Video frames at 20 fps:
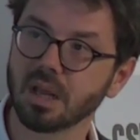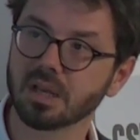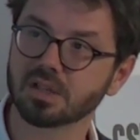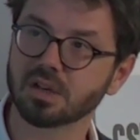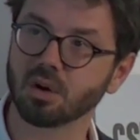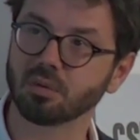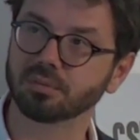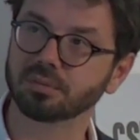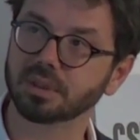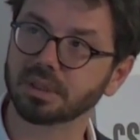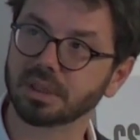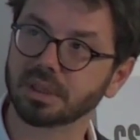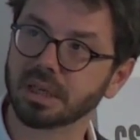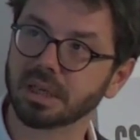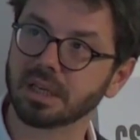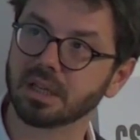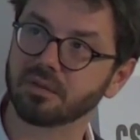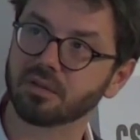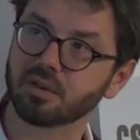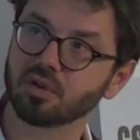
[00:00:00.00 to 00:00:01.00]
So
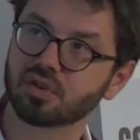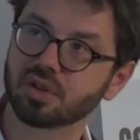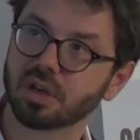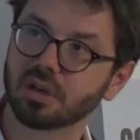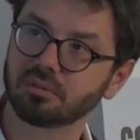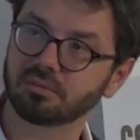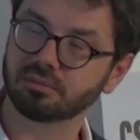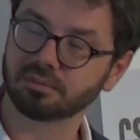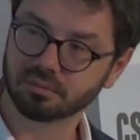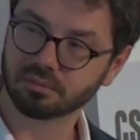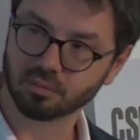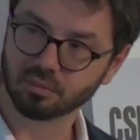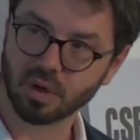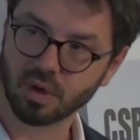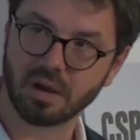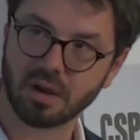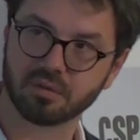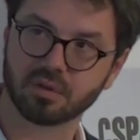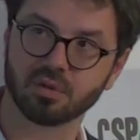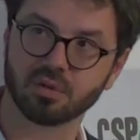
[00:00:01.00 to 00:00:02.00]
in the future, we
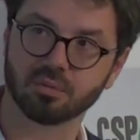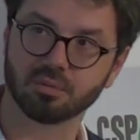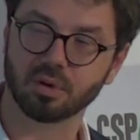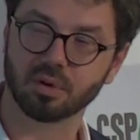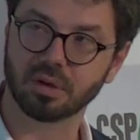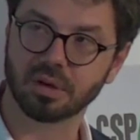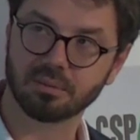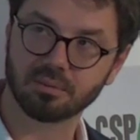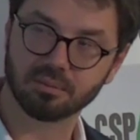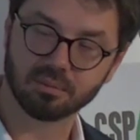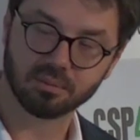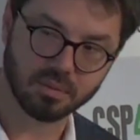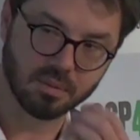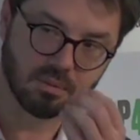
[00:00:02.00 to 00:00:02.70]
have to model